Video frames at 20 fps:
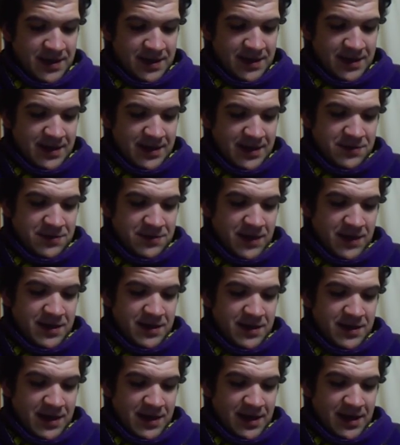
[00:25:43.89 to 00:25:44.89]
"That's right.
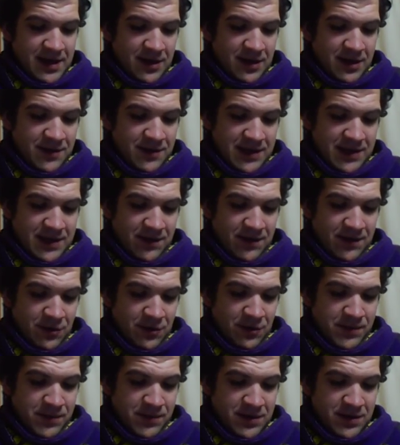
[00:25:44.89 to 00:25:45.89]
I can always leave it
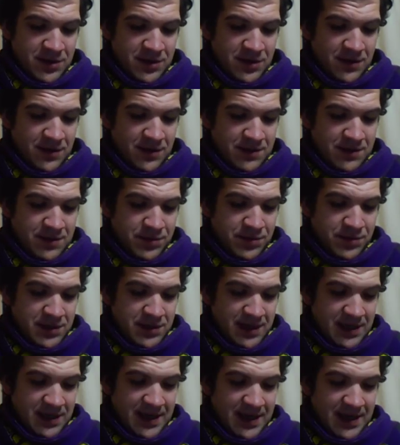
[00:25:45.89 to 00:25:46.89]
open so as Puss
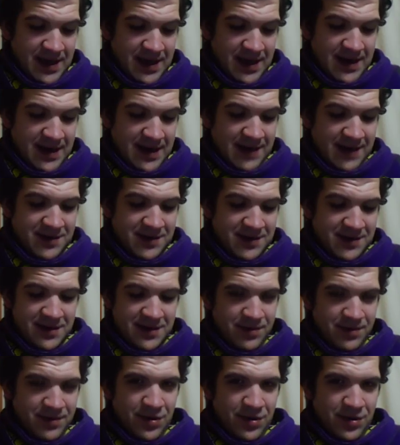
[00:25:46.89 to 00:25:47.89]
can get in and out. The
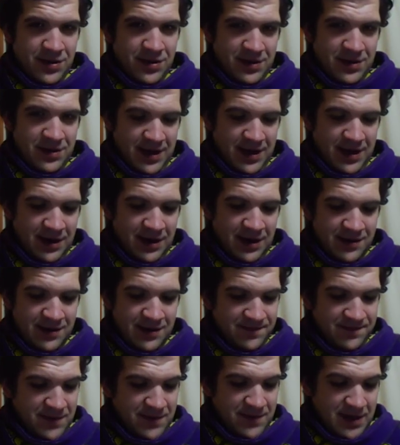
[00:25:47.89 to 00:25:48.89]
poor thing."
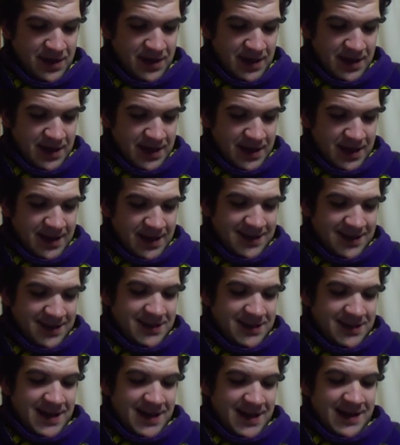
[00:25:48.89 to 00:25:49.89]
Then she
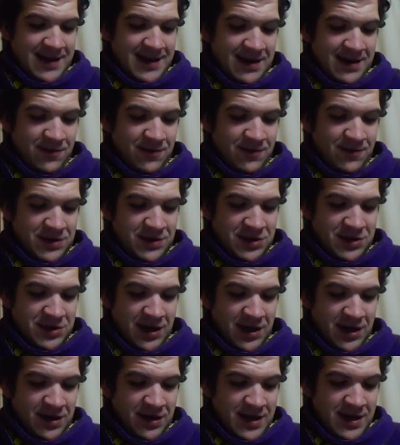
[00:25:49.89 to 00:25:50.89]
sat down on one
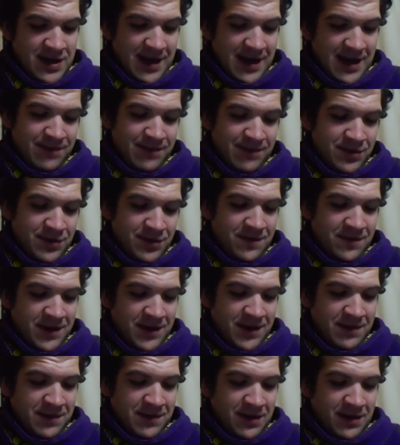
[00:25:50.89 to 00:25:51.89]
chair and put her feet
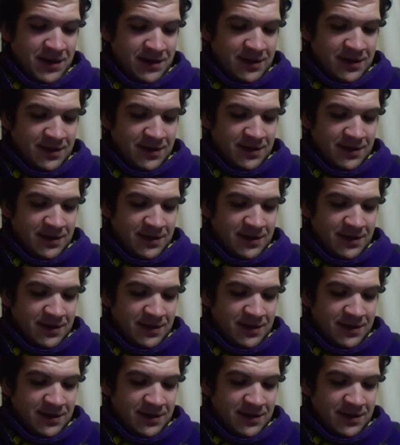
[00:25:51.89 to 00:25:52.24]
up on another.